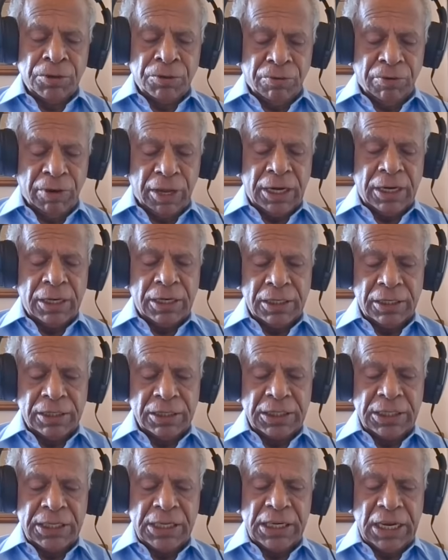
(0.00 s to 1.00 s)
Well,
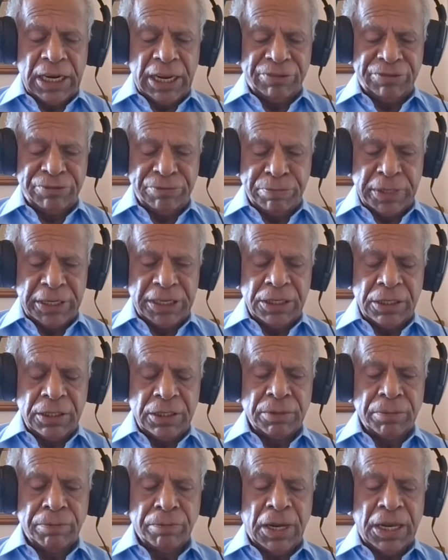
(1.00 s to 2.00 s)
he left
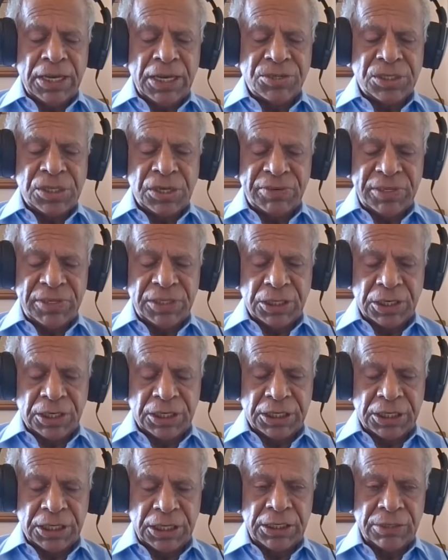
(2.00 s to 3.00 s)
me by
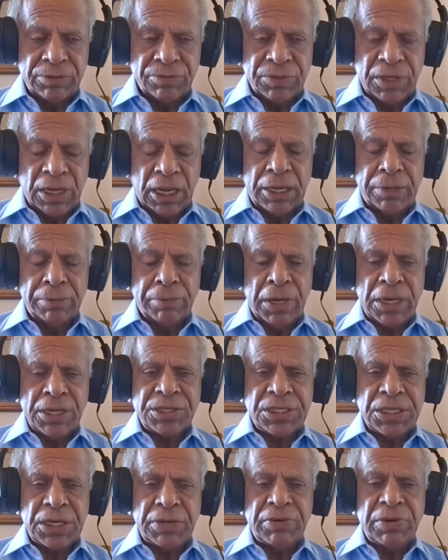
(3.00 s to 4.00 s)
7:30, and by
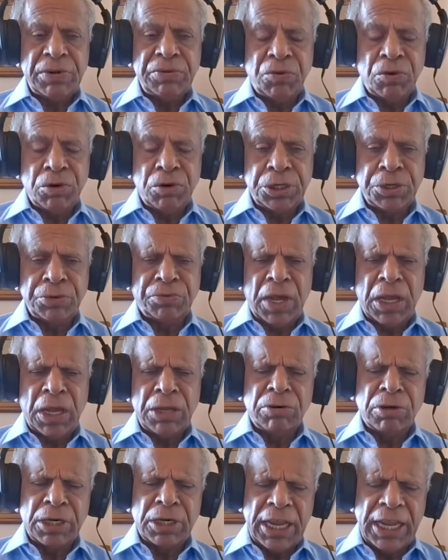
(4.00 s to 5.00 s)

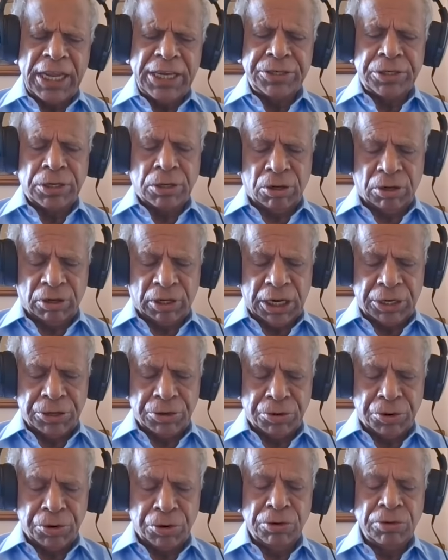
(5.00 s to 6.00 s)
7:45 or 8 o'clock, I
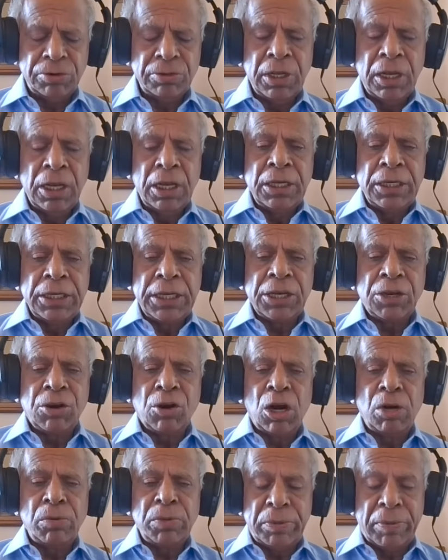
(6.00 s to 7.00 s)
don't know, he
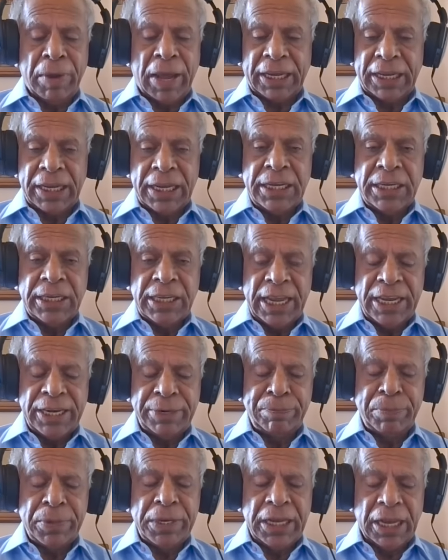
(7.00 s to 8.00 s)
called me back,
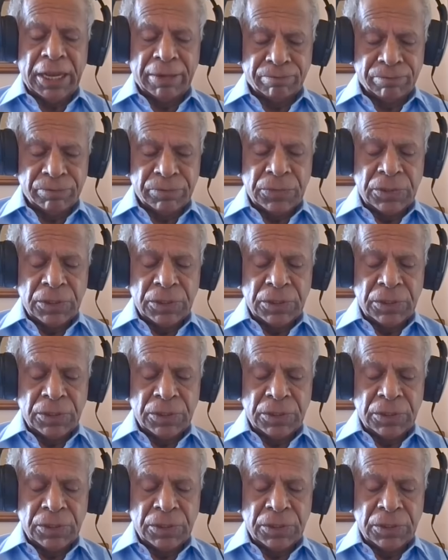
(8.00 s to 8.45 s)
8 p.m.